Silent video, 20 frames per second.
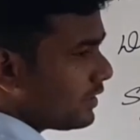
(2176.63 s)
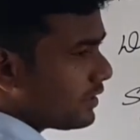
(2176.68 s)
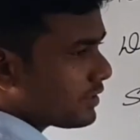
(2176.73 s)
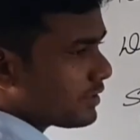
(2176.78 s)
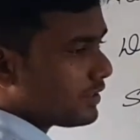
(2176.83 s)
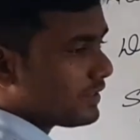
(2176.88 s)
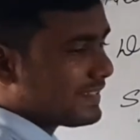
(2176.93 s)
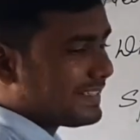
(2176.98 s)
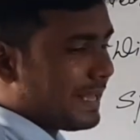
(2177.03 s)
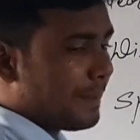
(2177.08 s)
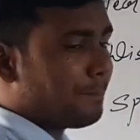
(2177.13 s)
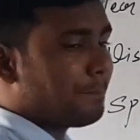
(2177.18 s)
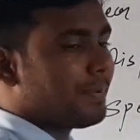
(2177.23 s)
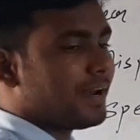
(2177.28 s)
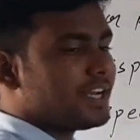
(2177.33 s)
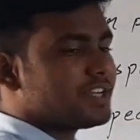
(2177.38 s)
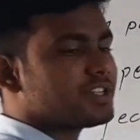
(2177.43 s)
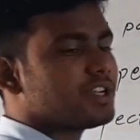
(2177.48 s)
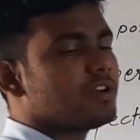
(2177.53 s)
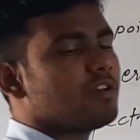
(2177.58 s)
So
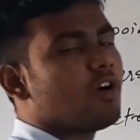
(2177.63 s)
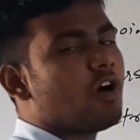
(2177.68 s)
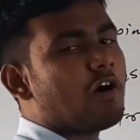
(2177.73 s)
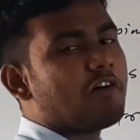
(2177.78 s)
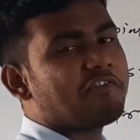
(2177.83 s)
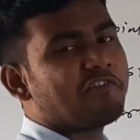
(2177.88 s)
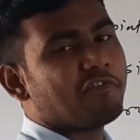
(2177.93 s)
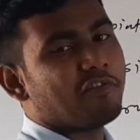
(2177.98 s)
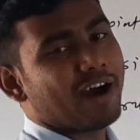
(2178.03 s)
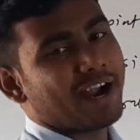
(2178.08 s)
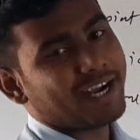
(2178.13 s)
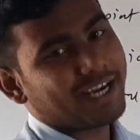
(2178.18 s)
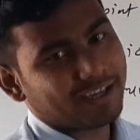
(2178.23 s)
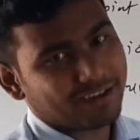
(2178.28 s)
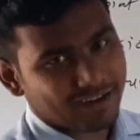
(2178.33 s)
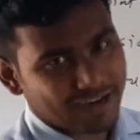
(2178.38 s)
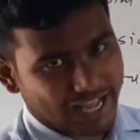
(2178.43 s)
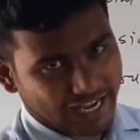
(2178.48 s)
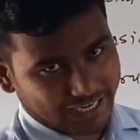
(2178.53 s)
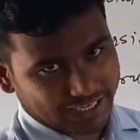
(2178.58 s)
separation of
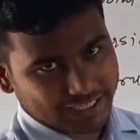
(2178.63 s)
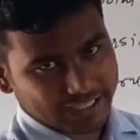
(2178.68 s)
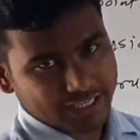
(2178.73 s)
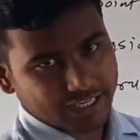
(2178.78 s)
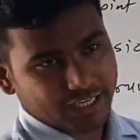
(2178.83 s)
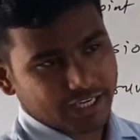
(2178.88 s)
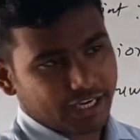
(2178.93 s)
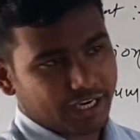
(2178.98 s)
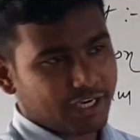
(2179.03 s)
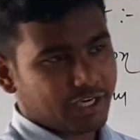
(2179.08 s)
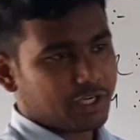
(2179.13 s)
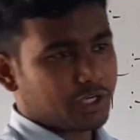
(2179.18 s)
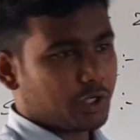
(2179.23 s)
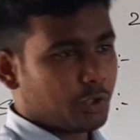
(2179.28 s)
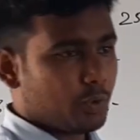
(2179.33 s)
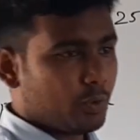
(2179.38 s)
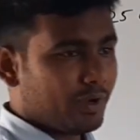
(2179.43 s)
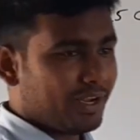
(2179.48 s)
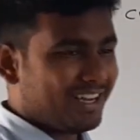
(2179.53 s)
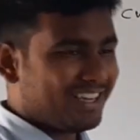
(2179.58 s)
white light
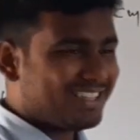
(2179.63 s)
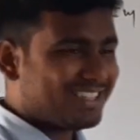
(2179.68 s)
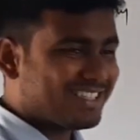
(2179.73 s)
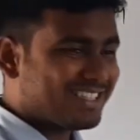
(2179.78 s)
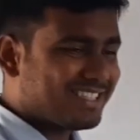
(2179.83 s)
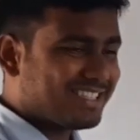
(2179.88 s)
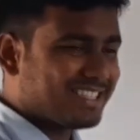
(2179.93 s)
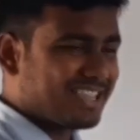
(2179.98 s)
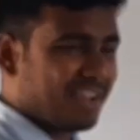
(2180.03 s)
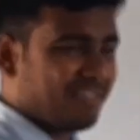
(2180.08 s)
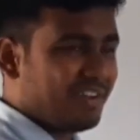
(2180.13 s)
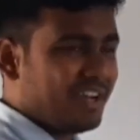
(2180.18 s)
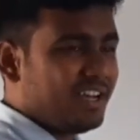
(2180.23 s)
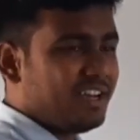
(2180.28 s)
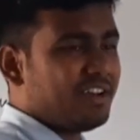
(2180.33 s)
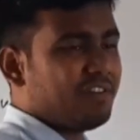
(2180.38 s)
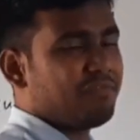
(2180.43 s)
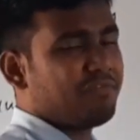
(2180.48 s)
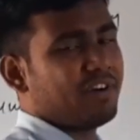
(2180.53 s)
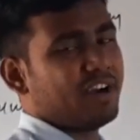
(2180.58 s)
into its
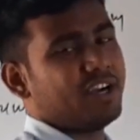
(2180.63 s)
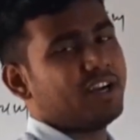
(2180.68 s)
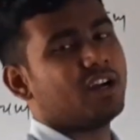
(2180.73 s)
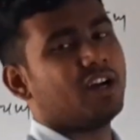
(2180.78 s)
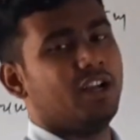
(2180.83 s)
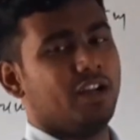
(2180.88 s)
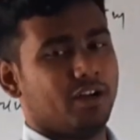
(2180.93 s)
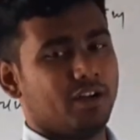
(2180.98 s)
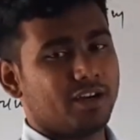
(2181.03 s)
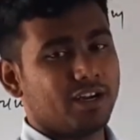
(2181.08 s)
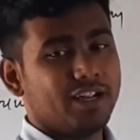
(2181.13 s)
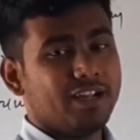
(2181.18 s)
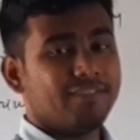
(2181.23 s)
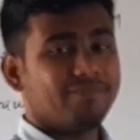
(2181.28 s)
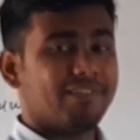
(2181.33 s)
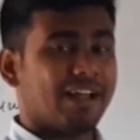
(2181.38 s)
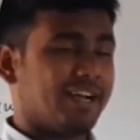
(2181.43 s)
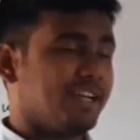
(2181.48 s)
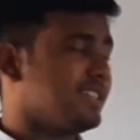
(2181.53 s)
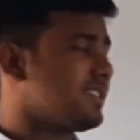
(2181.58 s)
7 different
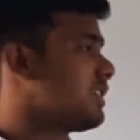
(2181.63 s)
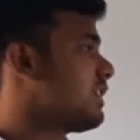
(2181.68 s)
colors, that is